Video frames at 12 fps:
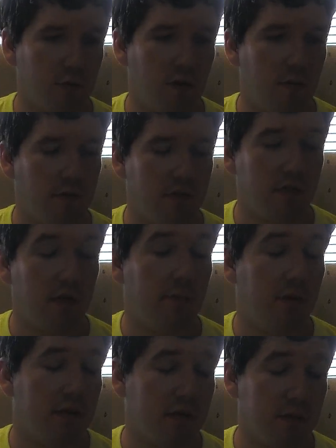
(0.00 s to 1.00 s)
is what I'm going to say,
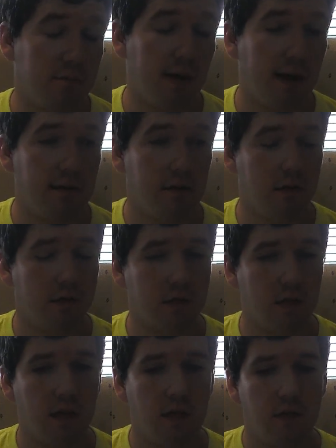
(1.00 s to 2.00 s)
but this is my
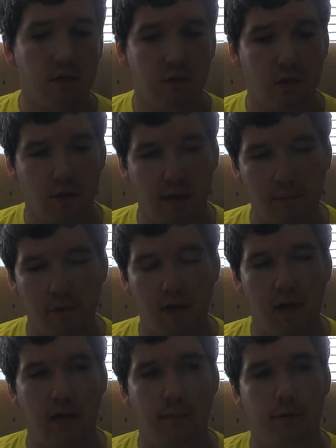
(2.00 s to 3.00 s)
list, so I put
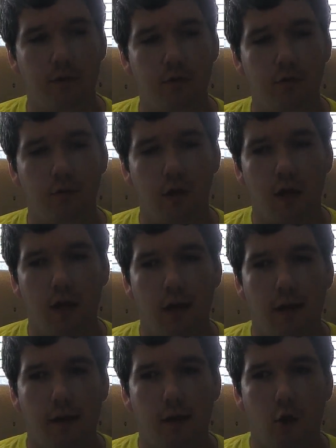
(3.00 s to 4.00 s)
it at number two.
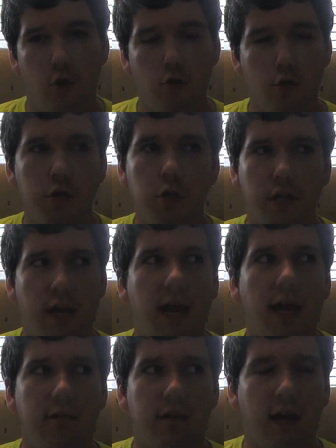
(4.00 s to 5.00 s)
You literally
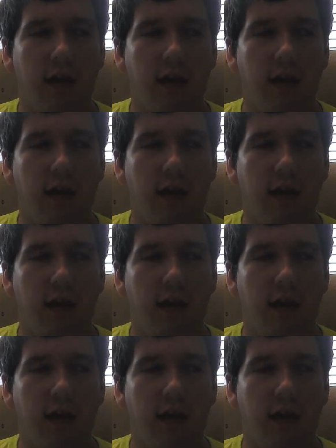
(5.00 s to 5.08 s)
have